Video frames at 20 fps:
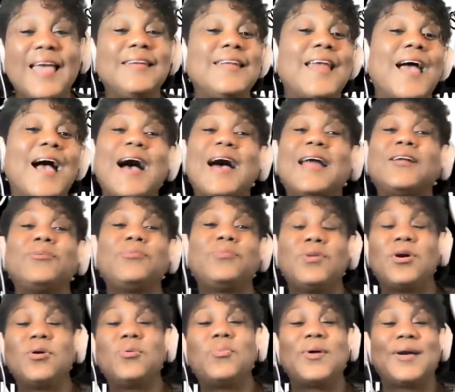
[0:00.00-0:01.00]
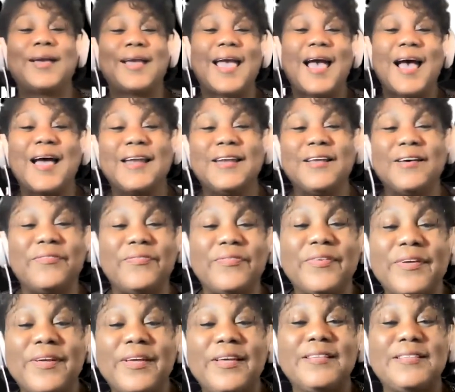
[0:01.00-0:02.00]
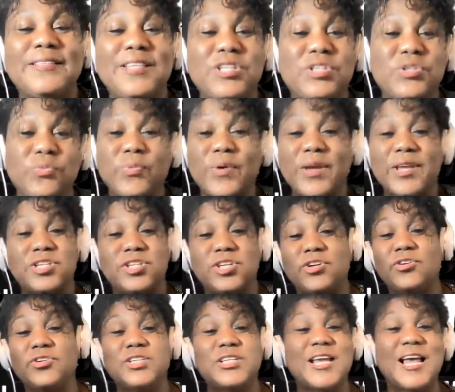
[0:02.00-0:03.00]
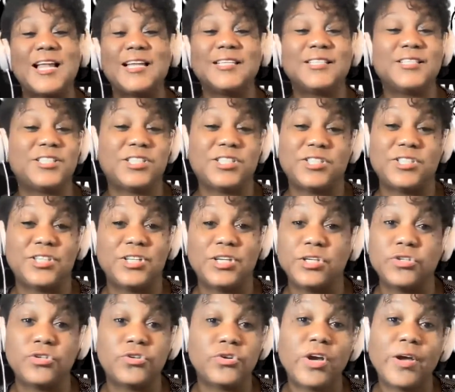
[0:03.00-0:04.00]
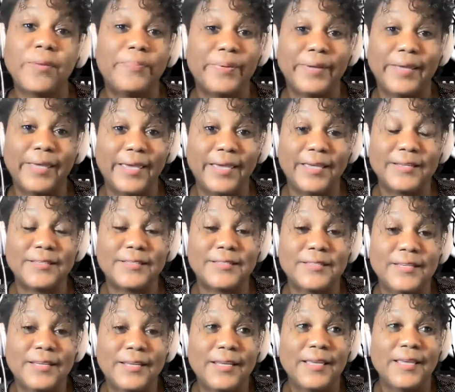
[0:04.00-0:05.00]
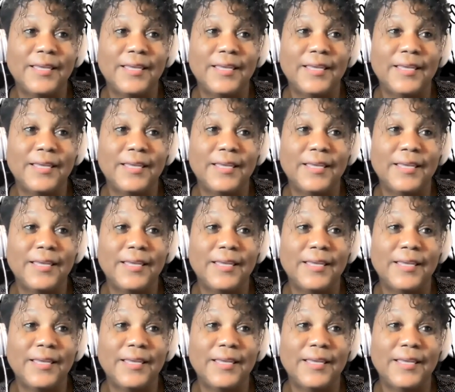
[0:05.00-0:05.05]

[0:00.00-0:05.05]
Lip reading: Now, I don't know what kind of situation or challenges that you're up against